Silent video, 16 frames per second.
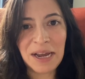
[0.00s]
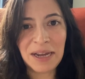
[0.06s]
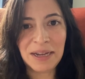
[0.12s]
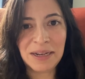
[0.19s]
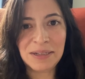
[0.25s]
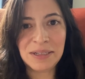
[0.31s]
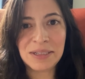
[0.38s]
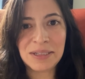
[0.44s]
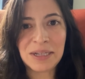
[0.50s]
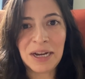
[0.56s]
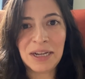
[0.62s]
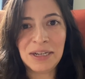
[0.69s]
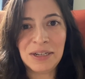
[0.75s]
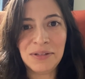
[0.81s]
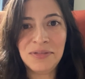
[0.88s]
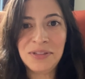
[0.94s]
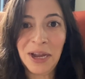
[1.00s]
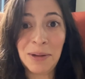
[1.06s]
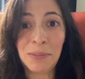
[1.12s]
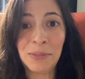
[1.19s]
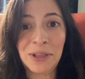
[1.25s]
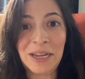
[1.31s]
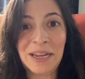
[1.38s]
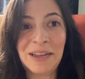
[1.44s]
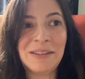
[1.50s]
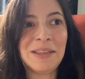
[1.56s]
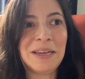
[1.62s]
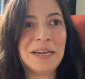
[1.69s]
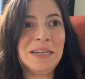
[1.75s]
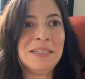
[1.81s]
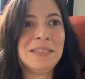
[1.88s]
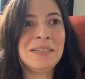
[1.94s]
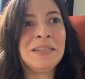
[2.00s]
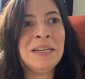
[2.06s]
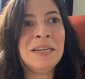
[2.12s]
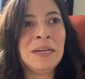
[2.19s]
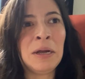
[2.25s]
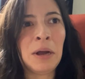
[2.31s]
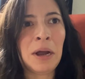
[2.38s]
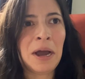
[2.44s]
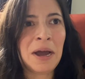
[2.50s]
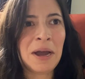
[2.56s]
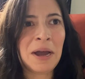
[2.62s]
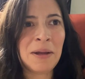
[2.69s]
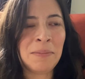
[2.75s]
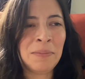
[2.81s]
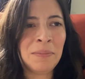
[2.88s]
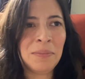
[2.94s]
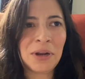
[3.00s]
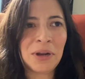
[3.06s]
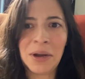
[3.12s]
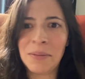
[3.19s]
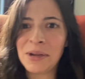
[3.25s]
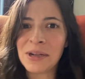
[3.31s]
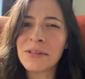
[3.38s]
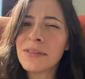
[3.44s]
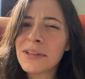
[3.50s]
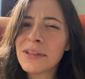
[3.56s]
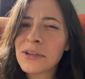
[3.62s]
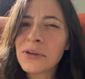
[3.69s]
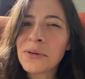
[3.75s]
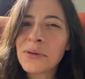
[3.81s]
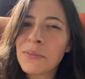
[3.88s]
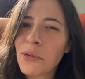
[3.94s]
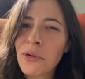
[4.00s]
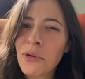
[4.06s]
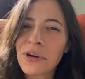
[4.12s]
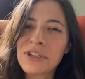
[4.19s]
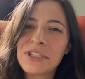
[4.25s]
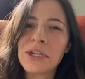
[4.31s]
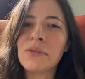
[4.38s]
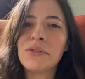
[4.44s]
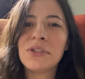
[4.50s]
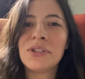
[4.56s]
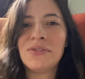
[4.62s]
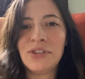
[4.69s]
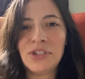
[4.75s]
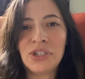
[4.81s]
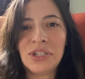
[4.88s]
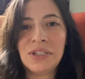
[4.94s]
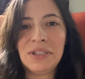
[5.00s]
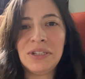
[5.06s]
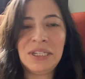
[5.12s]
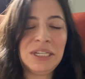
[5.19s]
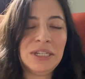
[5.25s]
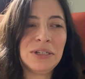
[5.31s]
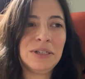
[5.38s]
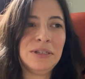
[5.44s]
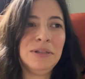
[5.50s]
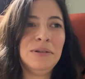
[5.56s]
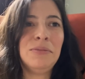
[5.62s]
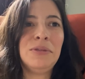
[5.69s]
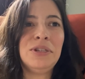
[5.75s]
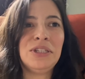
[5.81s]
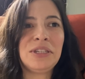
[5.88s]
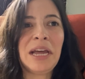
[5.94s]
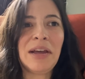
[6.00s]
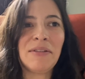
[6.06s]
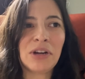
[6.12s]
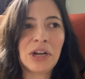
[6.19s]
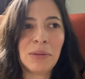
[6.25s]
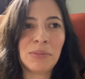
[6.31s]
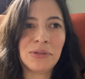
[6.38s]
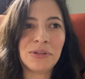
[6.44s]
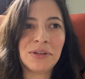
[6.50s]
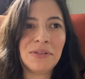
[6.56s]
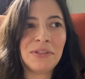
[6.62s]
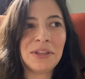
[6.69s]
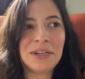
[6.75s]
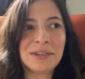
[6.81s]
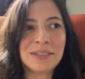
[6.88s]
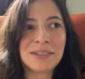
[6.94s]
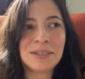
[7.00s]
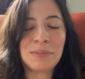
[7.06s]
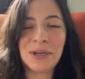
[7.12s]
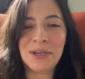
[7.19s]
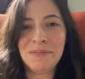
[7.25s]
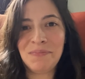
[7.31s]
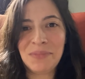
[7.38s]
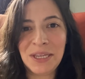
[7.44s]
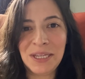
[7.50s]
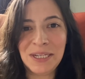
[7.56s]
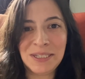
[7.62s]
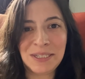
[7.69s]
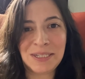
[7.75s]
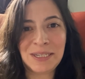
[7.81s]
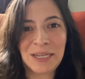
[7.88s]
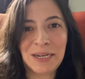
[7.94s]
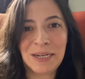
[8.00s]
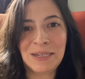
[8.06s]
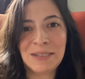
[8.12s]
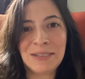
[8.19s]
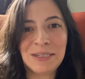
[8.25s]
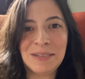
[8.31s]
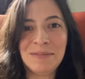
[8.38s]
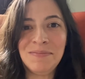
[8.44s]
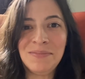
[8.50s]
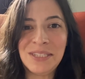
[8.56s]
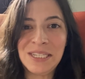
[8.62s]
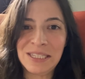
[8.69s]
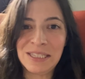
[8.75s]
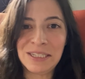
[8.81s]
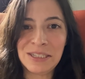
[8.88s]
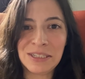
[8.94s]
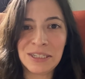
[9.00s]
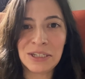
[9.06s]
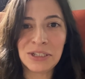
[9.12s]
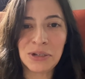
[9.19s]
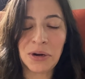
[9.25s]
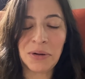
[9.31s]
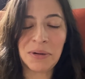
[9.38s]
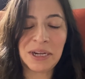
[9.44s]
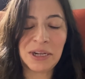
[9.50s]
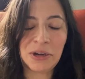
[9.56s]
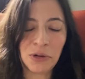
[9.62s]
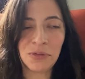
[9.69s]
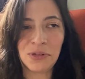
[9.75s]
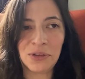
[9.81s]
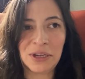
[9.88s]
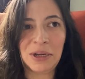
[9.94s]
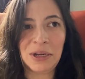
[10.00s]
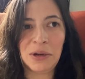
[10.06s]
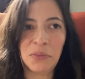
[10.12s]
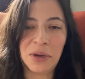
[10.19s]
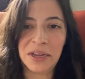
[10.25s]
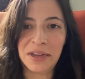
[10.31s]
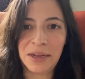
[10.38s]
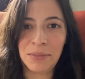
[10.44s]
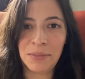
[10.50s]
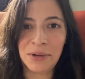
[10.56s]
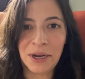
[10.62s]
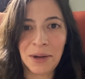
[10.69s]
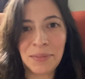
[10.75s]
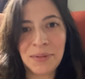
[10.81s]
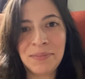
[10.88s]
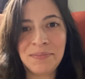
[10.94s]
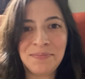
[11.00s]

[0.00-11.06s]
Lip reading: and it's kind of timely that I'm becoming a little more self-sufficient here. We just have a couple of things, but it is exciting to see these things growing, and hopefully we can keep it up.